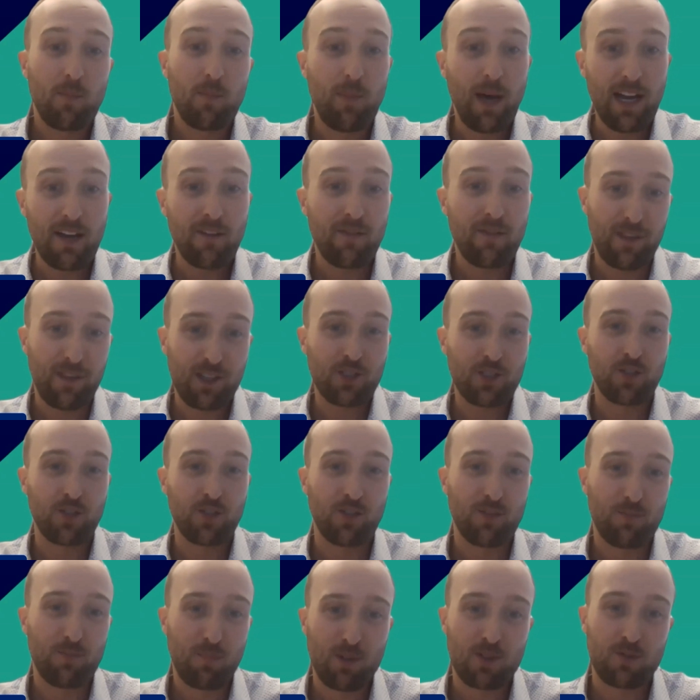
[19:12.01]

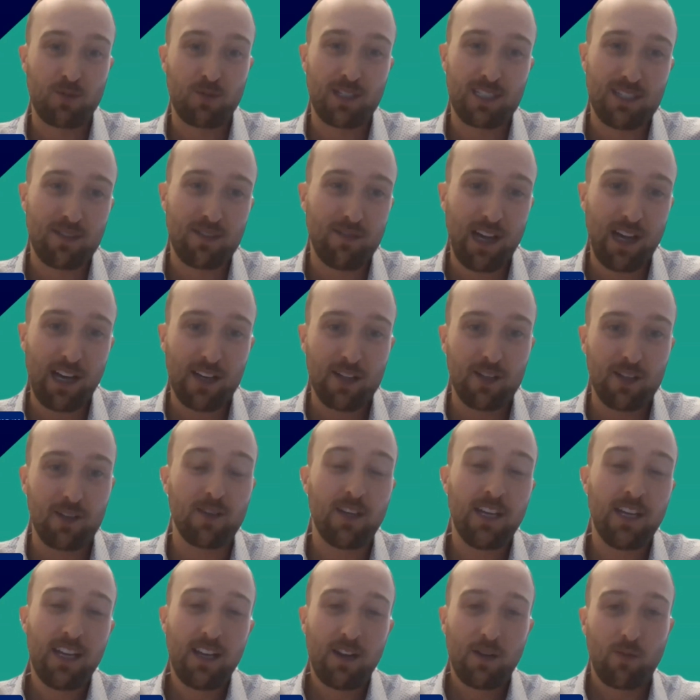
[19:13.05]
beneficial persuasive
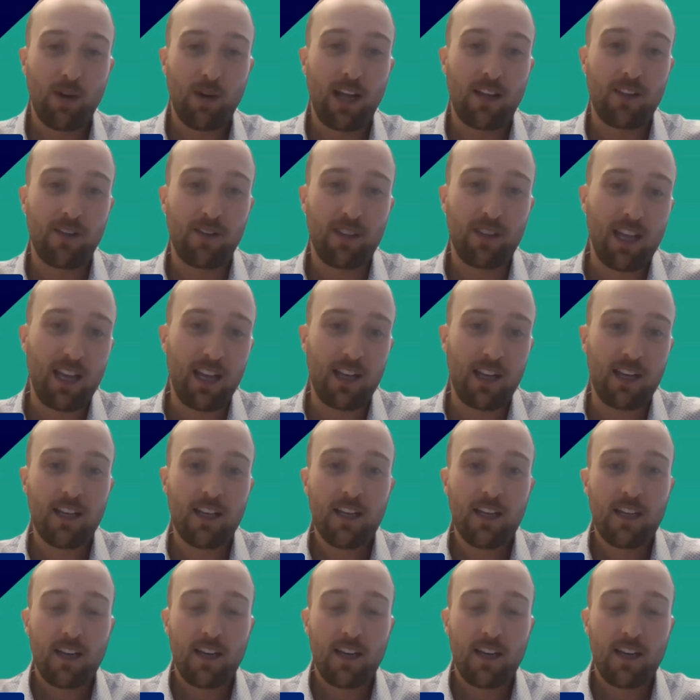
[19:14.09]
value rather than